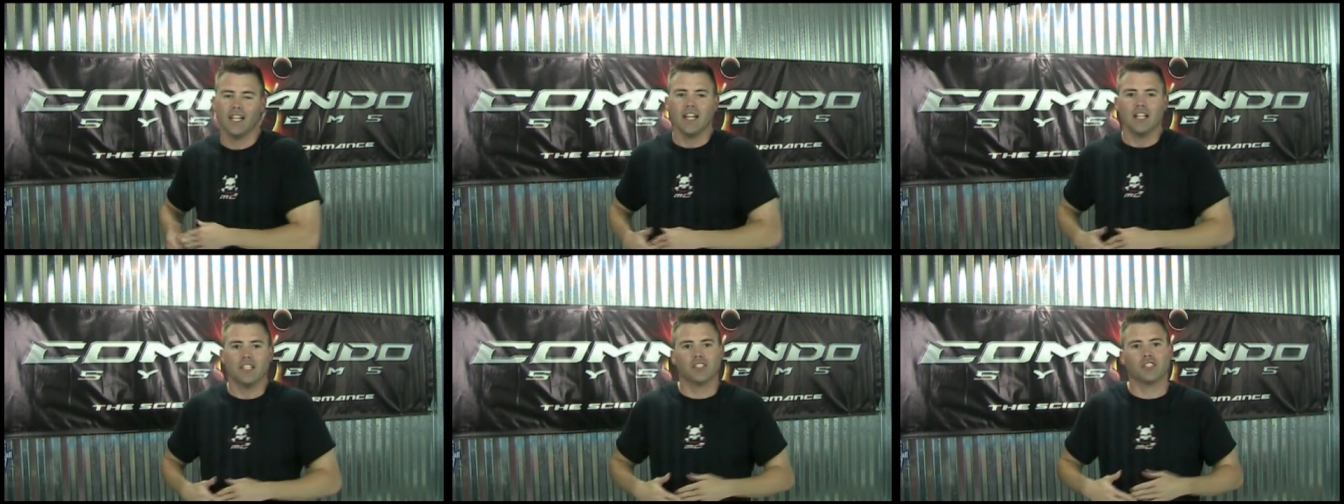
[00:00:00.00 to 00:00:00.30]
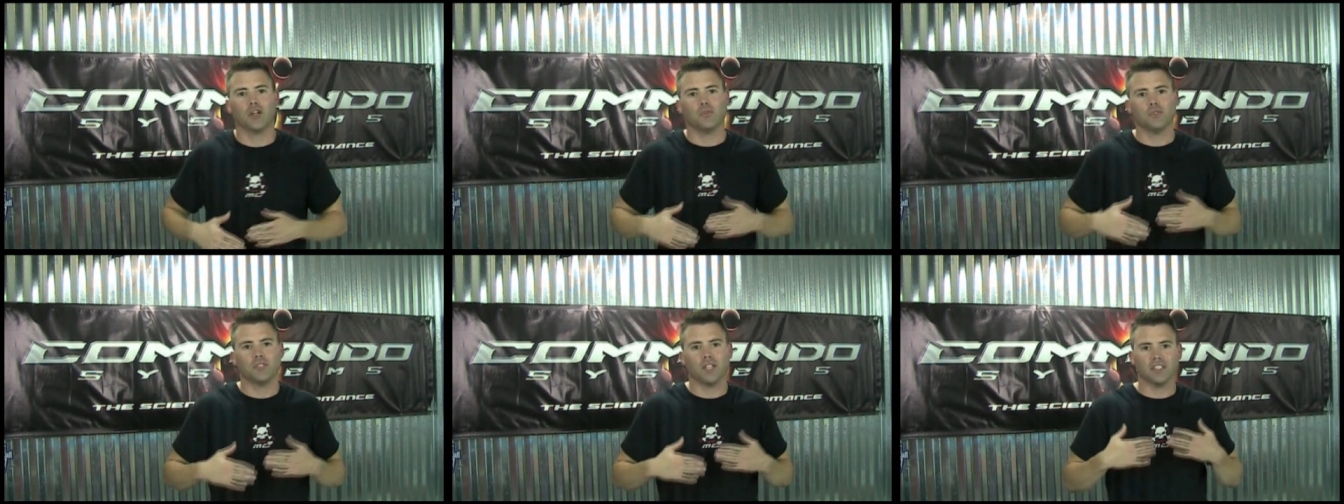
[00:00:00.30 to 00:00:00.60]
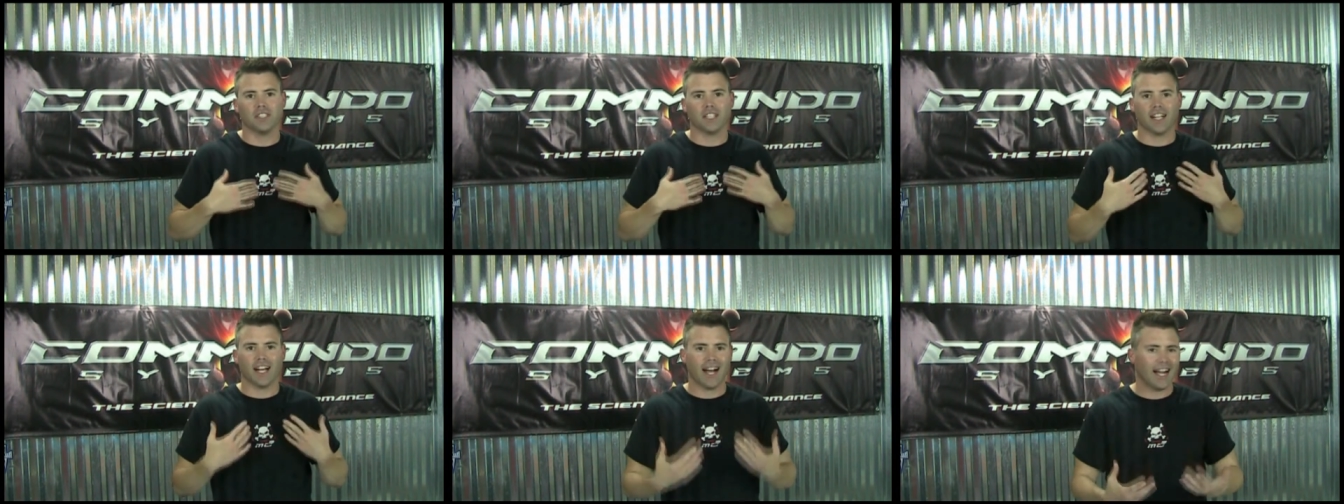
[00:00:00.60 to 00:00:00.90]
So
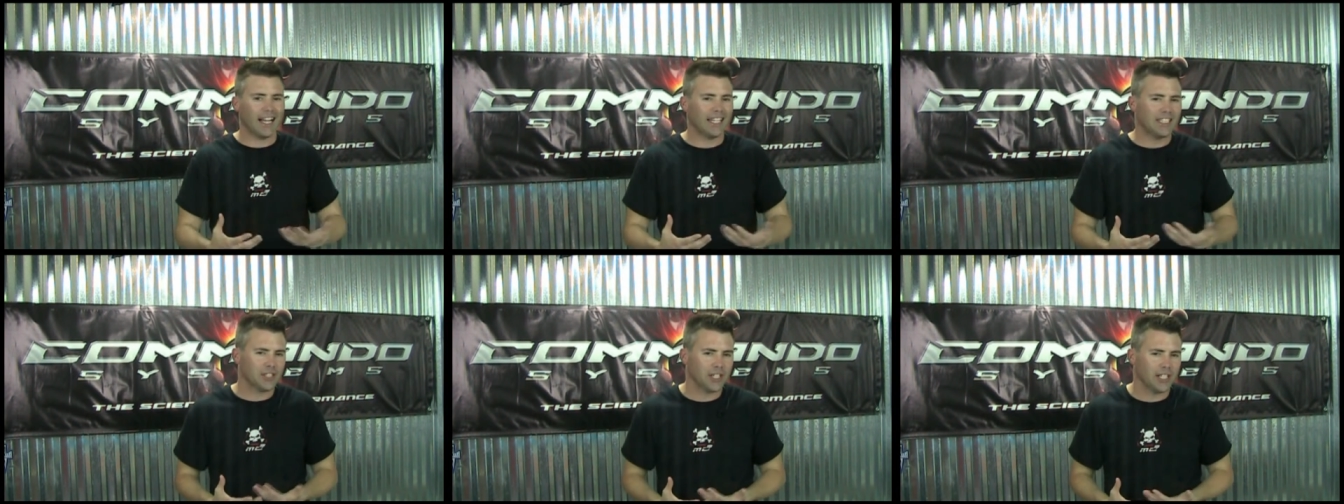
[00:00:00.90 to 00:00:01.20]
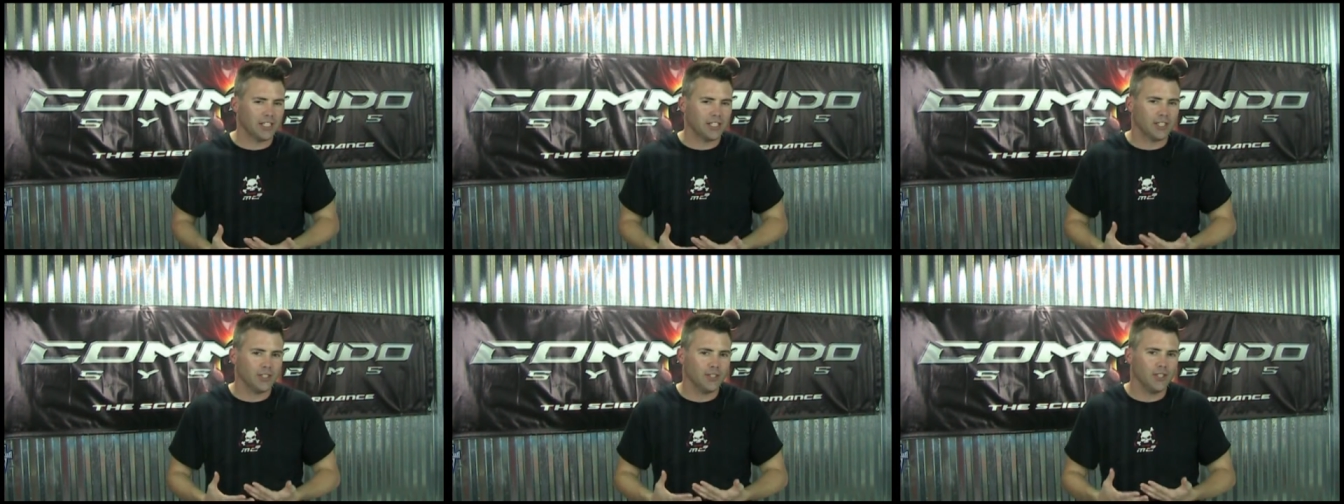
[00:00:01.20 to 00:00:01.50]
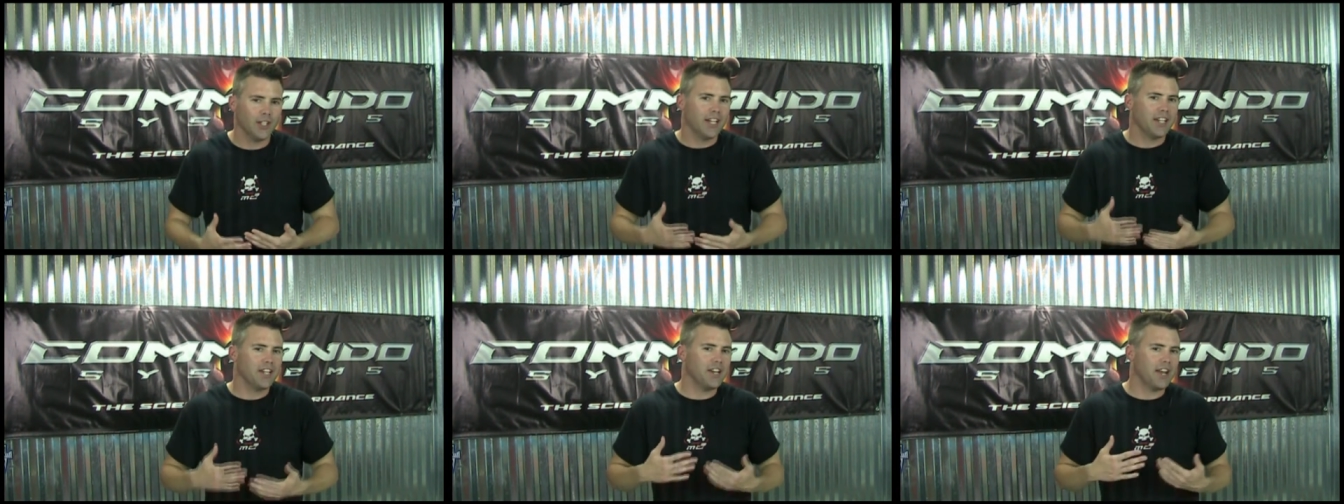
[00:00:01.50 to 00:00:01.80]
does it hydrate you?
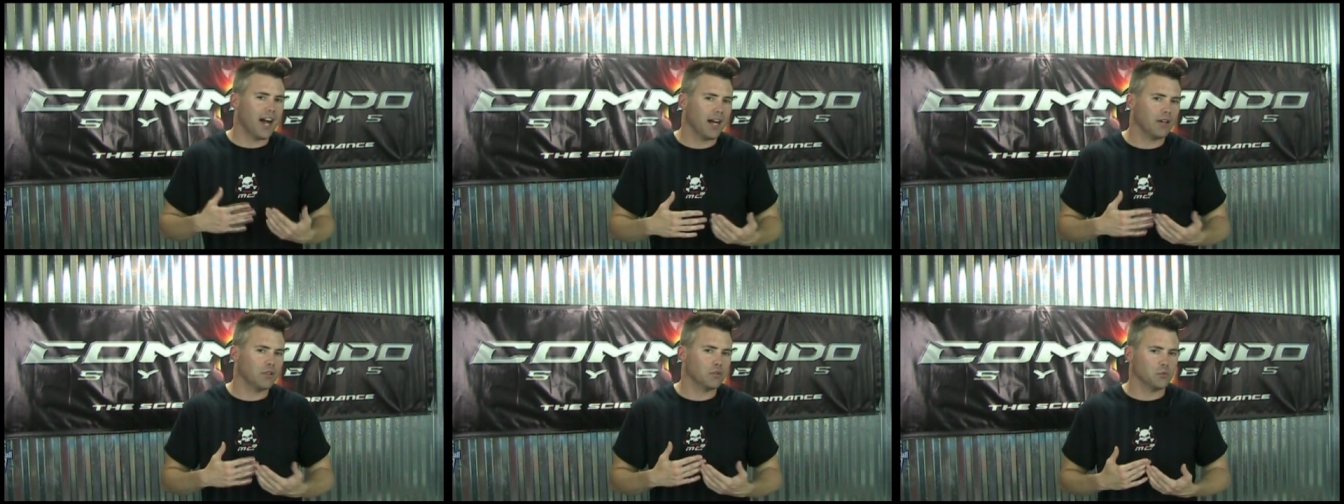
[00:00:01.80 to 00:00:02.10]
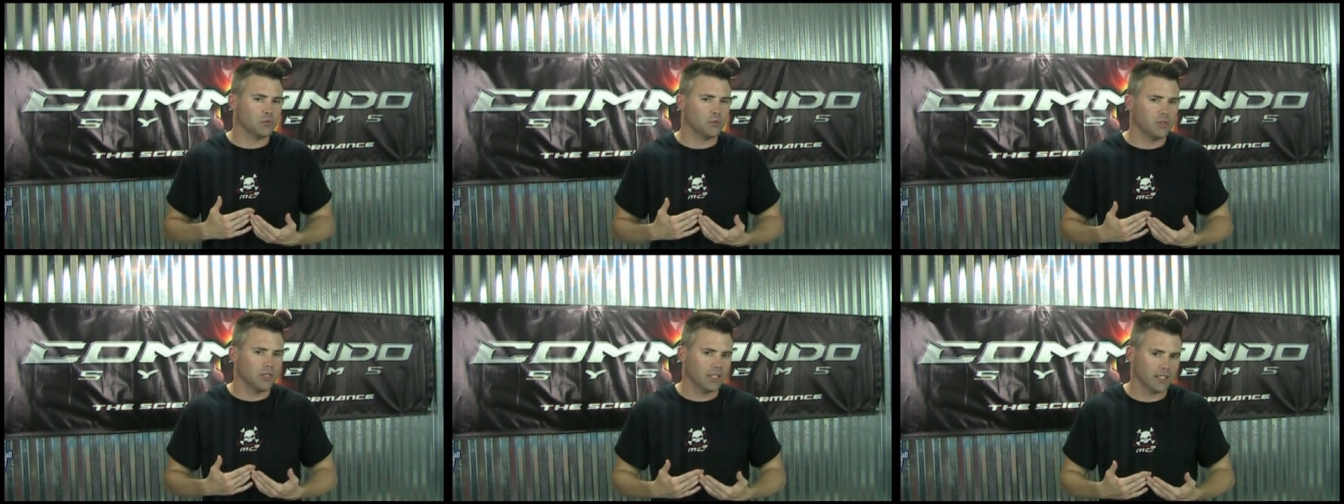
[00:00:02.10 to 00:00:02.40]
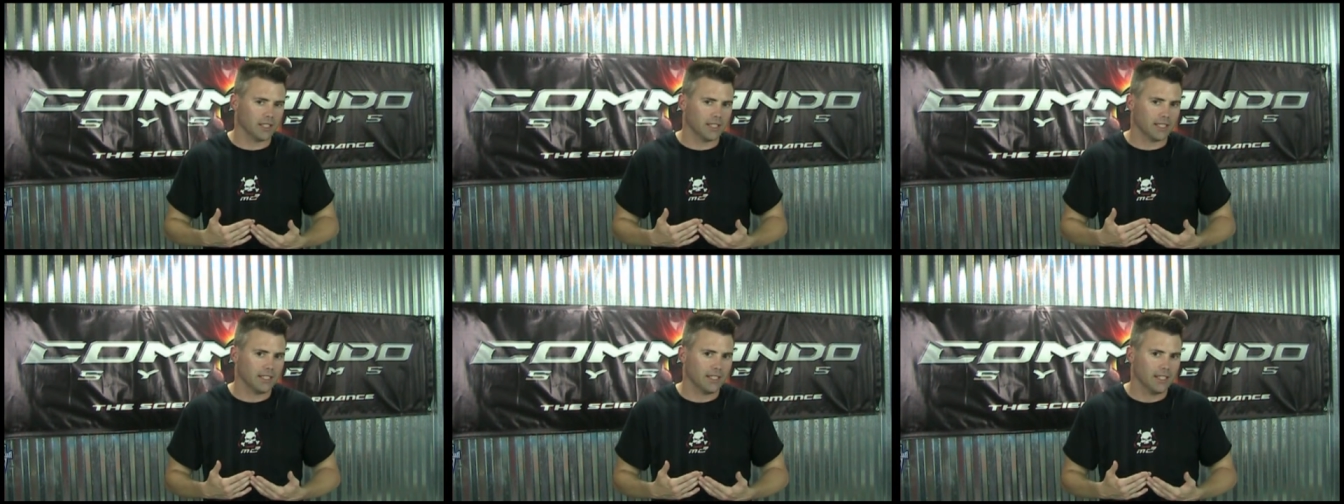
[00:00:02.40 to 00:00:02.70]
Not
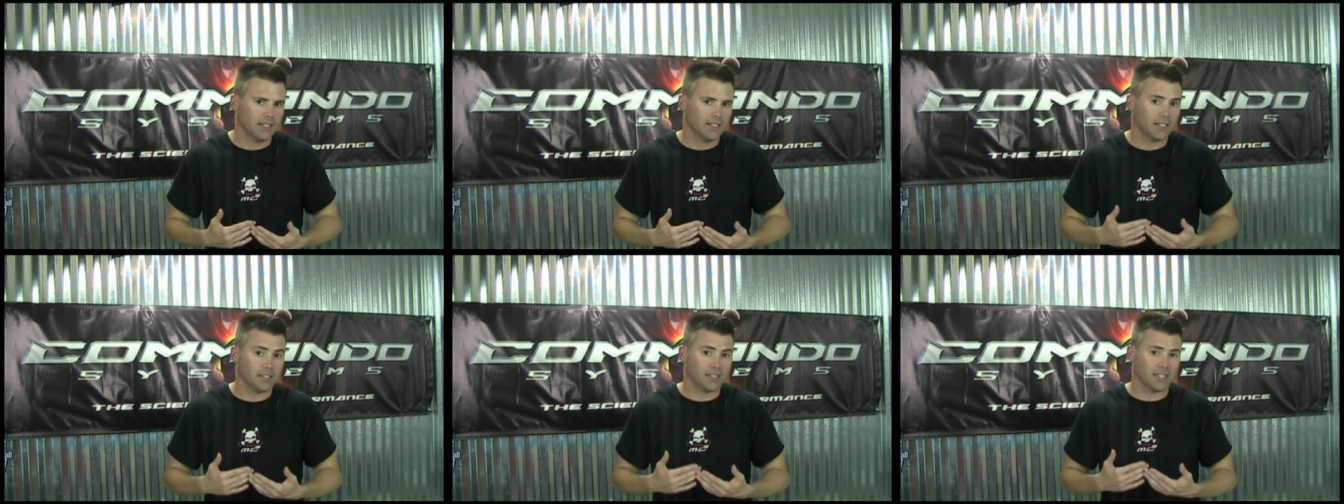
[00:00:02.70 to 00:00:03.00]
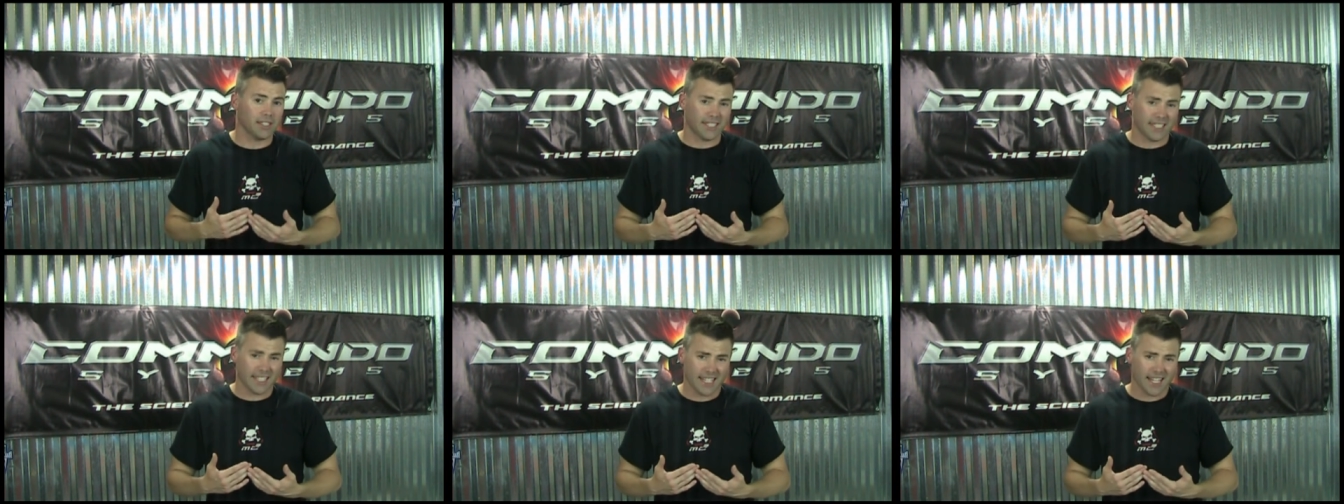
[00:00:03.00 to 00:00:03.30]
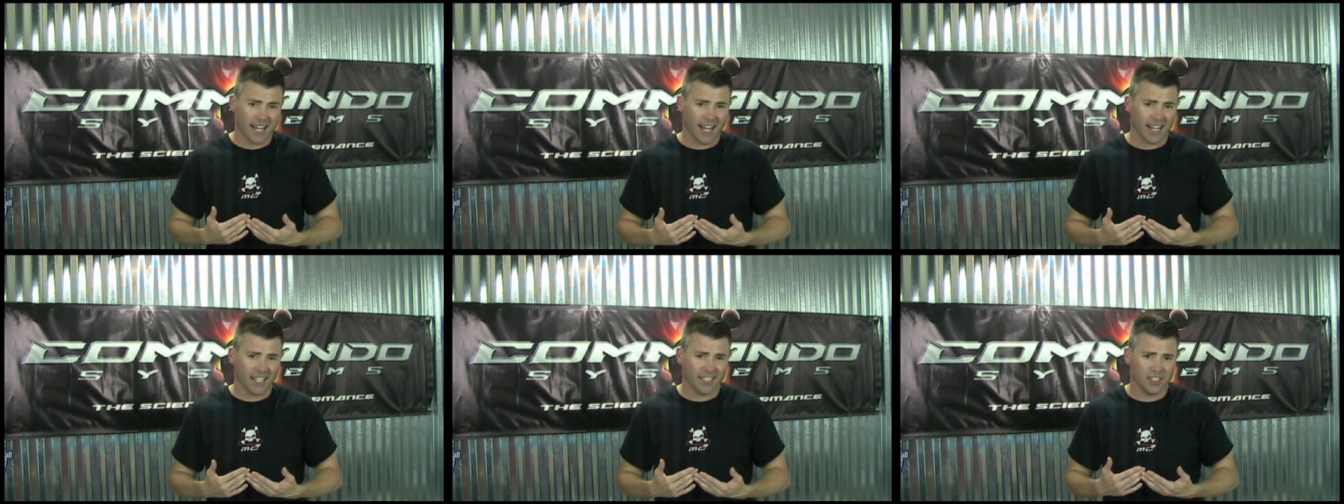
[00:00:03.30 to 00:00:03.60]
really. Does it
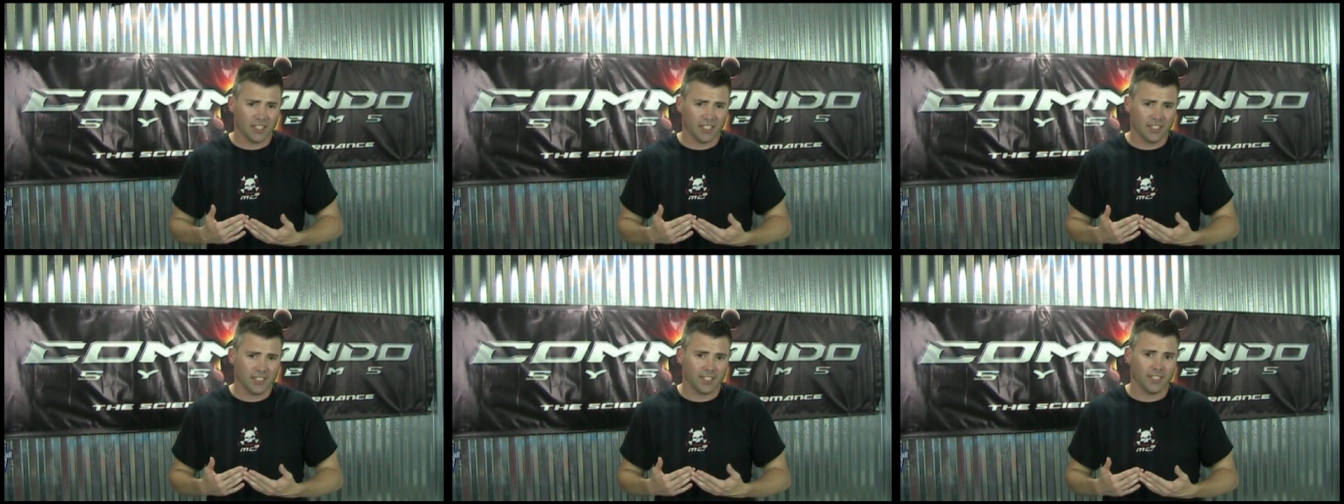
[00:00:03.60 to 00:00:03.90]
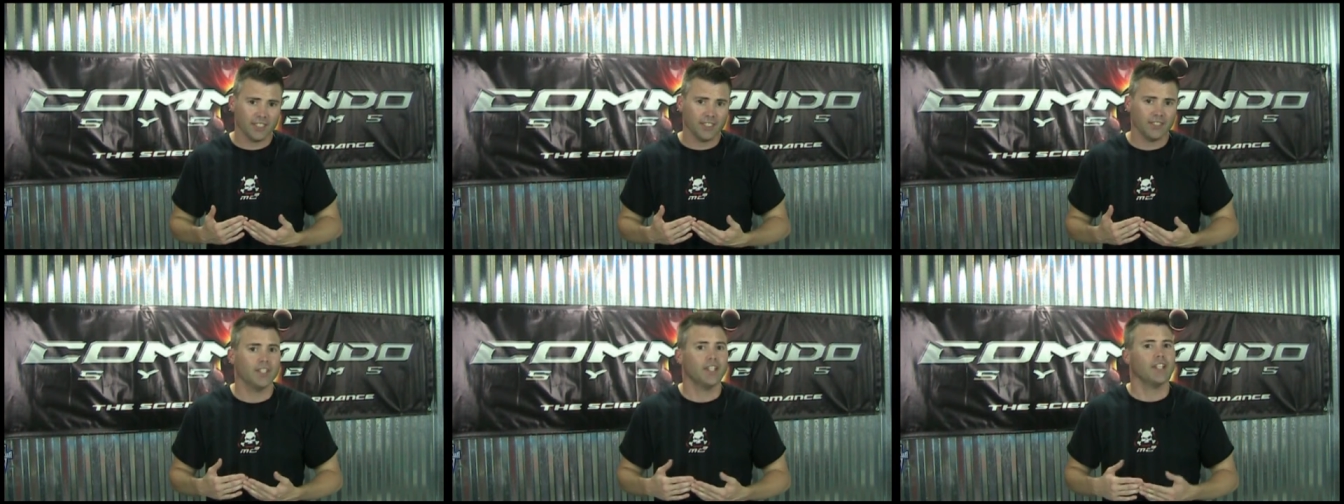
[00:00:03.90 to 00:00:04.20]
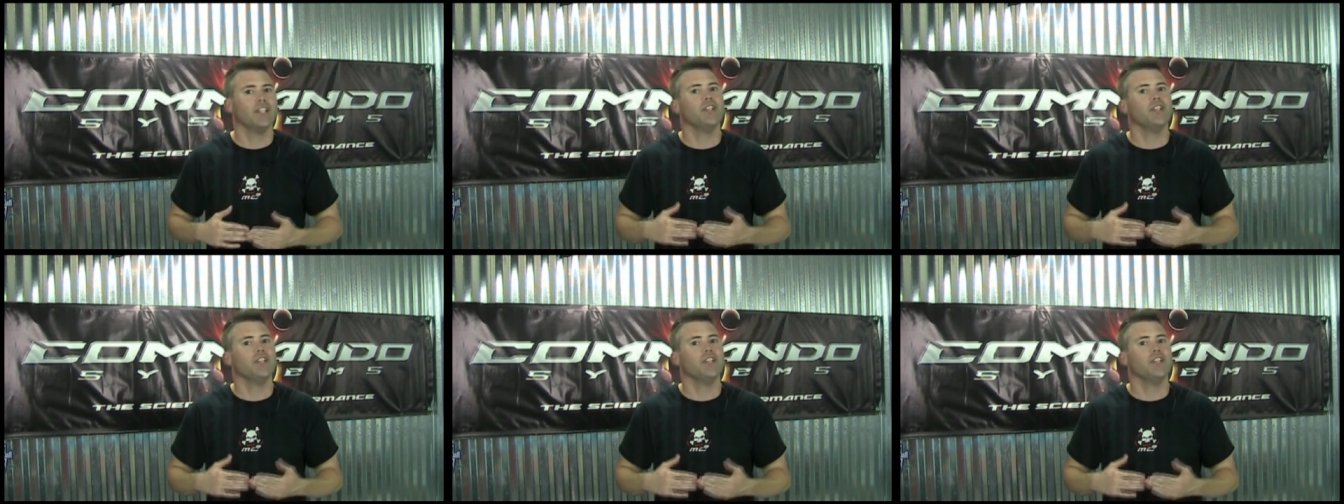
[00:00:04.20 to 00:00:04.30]
dehydrate you?